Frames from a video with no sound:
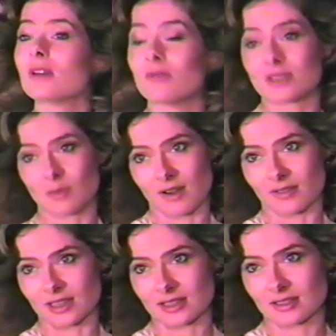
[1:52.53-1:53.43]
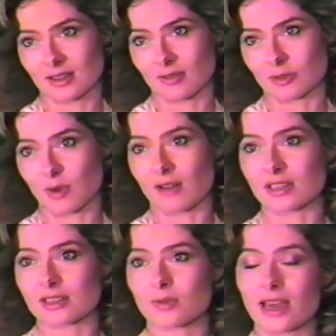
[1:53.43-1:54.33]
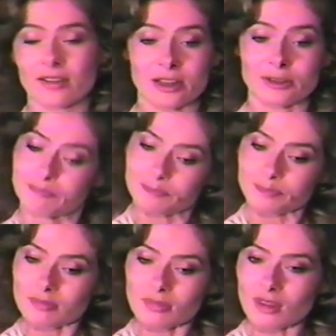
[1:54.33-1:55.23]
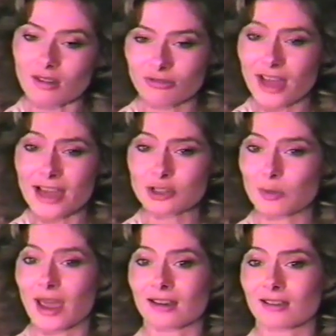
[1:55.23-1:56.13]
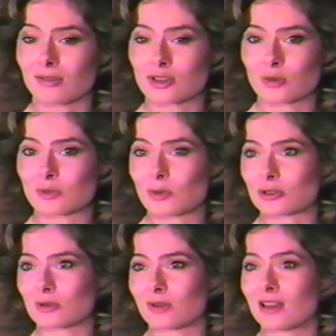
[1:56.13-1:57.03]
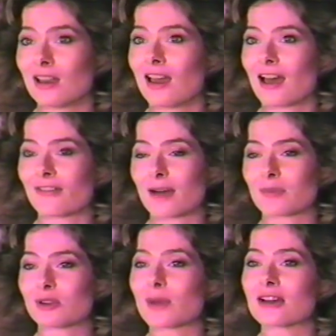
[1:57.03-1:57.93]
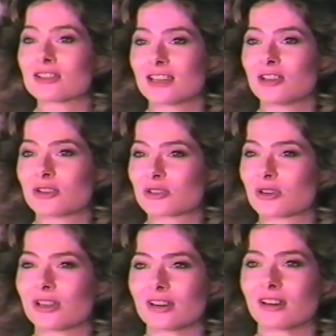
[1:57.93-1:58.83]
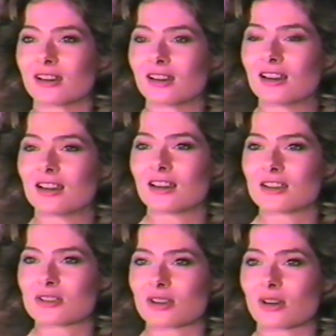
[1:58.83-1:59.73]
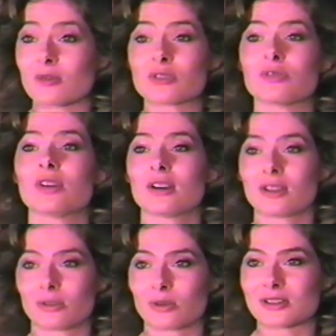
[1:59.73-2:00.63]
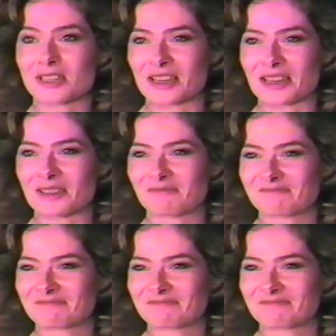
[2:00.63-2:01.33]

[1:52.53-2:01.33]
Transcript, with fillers: It was marvelous. It was marvelous, and we had a little flashback, which was supposed to have happened about ten years earlier. So I was very thrilled to get it.